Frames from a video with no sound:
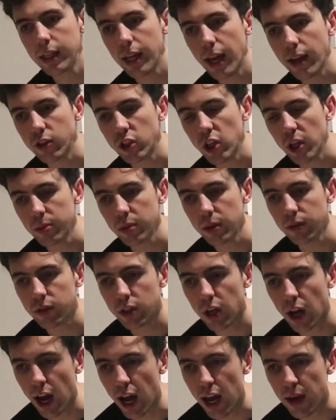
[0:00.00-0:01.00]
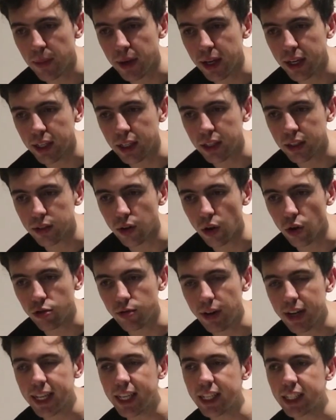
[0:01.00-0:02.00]
Now in terms of time, it is
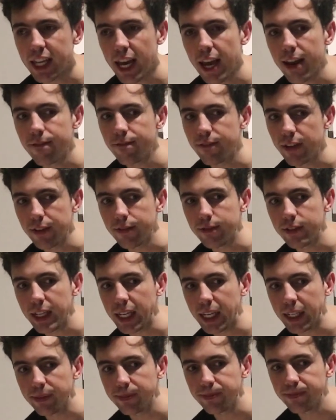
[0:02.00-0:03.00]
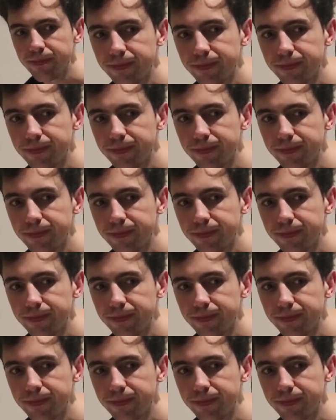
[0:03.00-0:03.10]
already 10:50.